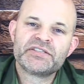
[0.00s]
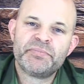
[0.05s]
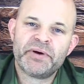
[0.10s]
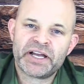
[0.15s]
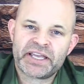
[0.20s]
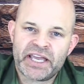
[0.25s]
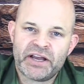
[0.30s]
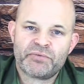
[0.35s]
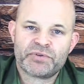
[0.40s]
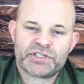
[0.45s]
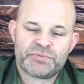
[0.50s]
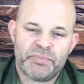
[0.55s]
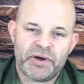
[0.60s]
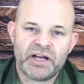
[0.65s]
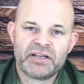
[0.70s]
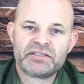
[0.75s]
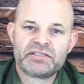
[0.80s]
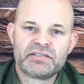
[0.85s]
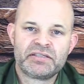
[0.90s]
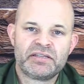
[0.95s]
about
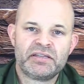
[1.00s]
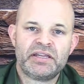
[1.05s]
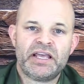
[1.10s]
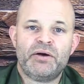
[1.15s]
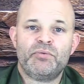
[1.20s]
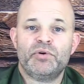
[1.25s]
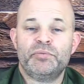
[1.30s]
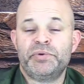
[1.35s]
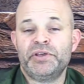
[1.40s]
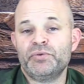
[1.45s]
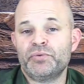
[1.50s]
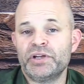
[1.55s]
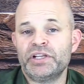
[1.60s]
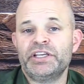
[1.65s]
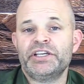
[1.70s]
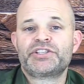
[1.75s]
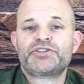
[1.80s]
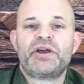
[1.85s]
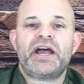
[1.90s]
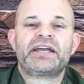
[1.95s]
GetResponse that will be
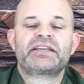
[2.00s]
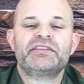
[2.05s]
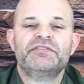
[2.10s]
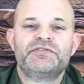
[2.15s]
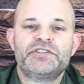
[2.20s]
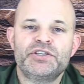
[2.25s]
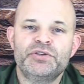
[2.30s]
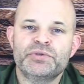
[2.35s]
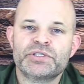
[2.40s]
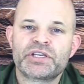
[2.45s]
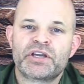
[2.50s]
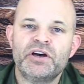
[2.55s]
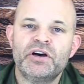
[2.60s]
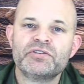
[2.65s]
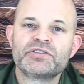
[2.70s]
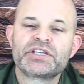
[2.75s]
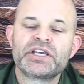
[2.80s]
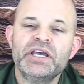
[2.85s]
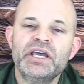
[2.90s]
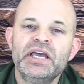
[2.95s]
really attractive to you as a
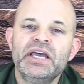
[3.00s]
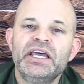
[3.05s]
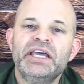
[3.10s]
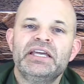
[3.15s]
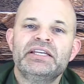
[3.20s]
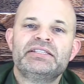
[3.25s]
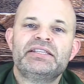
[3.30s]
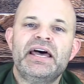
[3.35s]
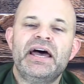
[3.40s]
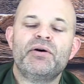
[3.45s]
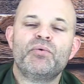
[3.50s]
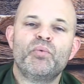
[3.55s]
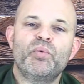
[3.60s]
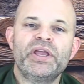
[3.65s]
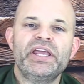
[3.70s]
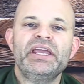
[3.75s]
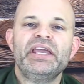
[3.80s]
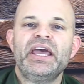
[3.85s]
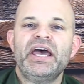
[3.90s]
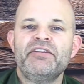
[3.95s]
coach is that
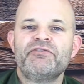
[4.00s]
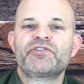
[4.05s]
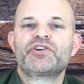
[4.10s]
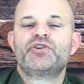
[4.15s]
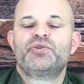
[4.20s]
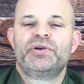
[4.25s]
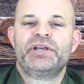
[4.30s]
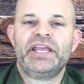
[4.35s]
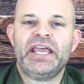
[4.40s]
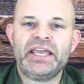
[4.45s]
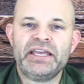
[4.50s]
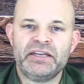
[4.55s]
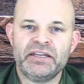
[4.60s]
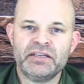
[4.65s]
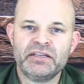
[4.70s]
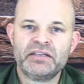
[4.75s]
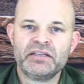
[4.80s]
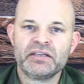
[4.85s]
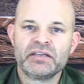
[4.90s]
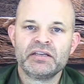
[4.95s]
we have
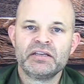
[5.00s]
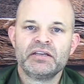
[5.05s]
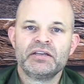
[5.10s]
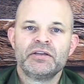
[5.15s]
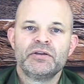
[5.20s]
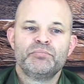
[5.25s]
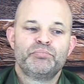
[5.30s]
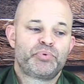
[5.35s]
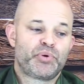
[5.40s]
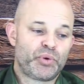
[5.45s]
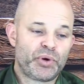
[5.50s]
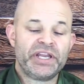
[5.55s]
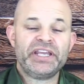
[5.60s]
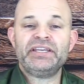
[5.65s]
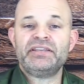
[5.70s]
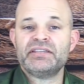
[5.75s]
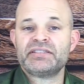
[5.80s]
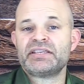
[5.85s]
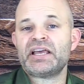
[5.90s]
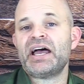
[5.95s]
created
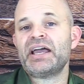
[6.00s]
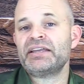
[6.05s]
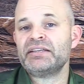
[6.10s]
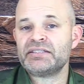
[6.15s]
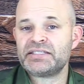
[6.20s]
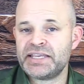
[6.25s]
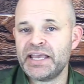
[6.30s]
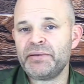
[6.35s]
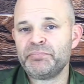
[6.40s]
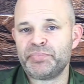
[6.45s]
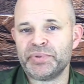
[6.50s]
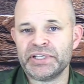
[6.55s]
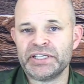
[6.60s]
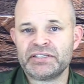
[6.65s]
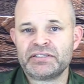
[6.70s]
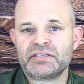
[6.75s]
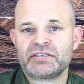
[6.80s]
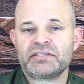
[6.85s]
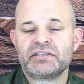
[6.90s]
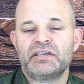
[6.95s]
pre-designed
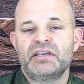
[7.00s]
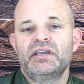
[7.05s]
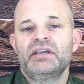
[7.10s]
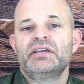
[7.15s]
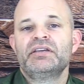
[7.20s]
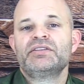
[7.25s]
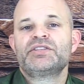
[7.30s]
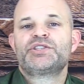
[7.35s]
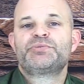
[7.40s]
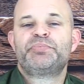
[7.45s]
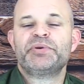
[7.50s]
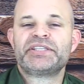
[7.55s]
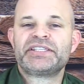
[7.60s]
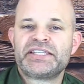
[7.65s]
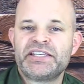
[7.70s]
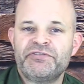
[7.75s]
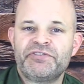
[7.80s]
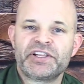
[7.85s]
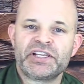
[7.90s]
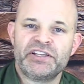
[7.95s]
templates
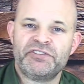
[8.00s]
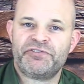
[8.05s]
specifically